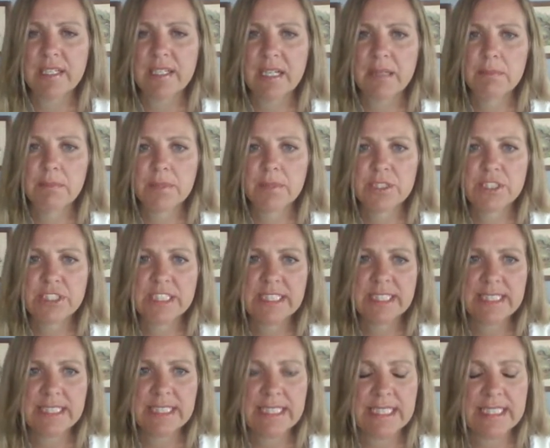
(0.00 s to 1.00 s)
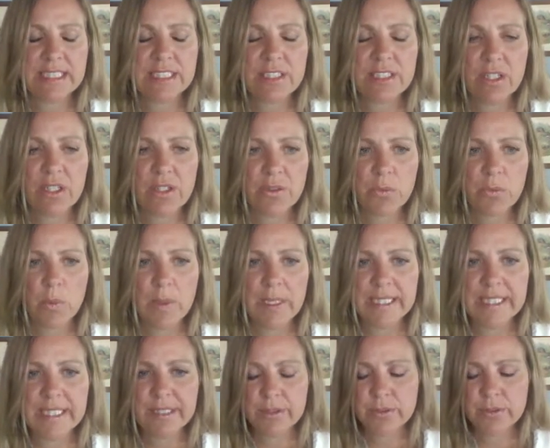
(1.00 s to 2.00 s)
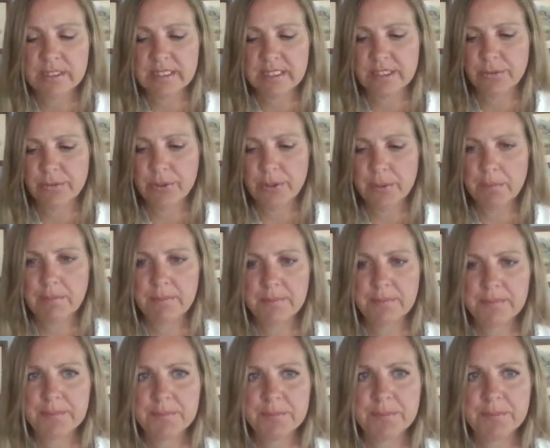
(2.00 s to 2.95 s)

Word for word: emerging disease called white nose syndrome.